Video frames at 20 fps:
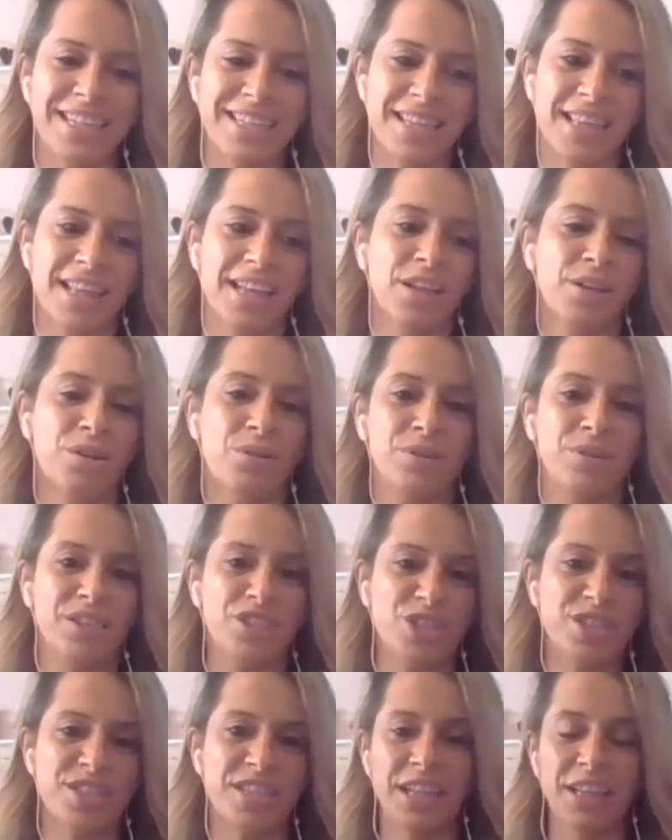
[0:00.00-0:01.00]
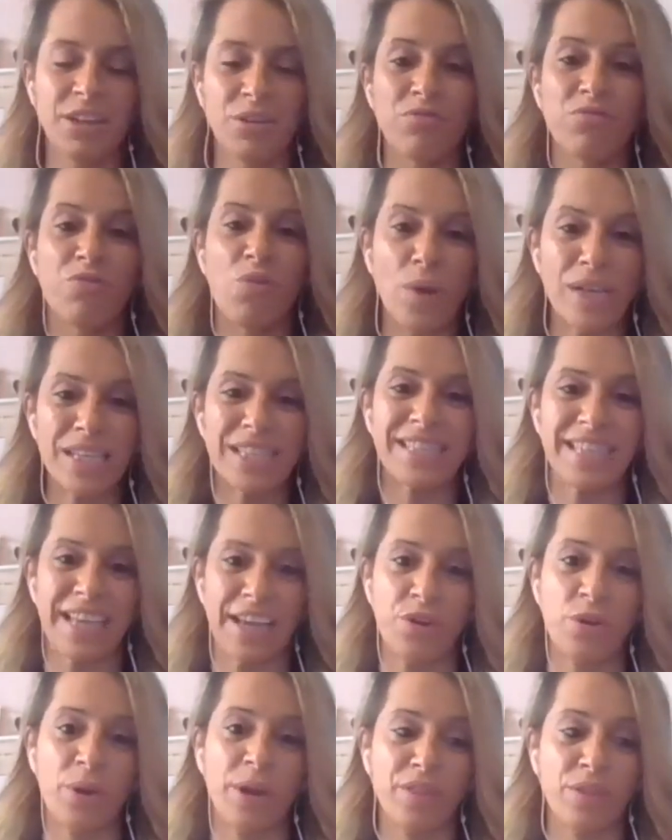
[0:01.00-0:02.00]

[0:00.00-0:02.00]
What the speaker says: to the little niches and the little voices in your head,